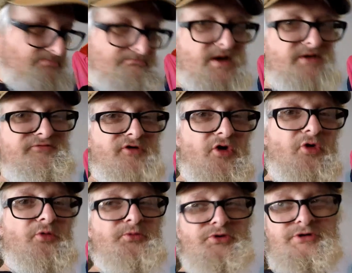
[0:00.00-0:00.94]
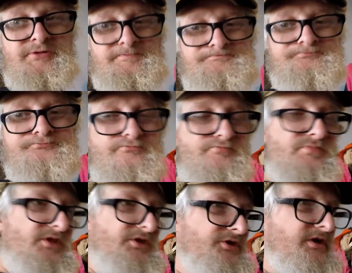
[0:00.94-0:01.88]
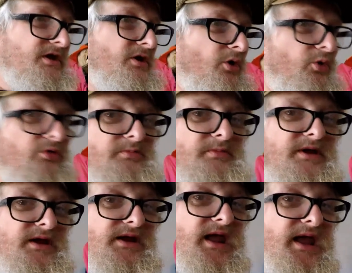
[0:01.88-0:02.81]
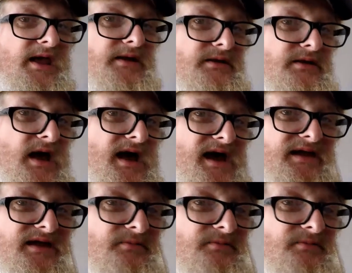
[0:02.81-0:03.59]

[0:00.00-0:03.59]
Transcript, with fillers: my phone, where you can get a hold of me, and I